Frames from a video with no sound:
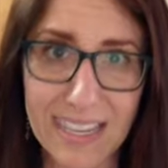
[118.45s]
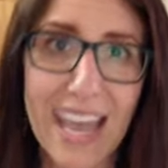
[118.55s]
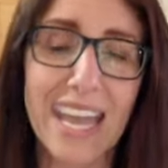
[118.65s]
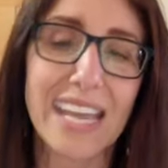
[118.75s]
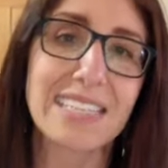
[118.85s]

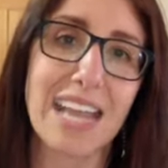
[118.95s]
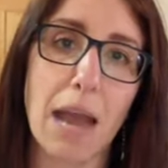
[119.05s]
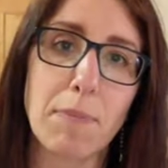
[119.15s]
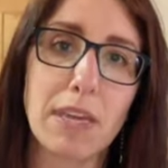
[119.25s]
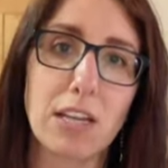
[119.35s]
It's not
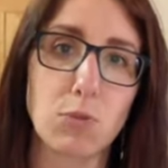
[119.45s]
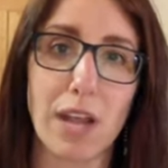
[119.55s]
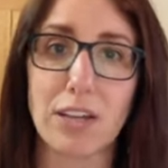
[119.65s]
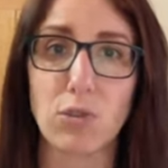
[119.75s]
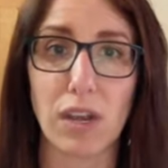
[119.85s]
because we're not
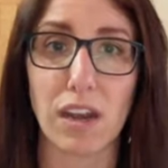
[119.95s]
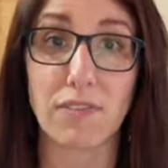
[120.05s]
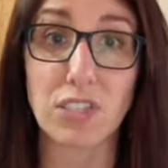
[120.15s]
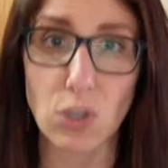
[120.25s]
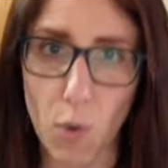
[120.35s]
doing enough
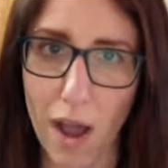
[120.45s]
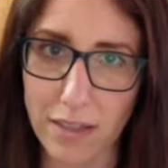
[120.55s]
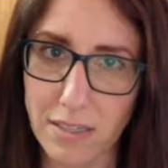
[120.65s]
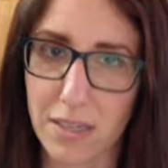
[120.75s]
squats,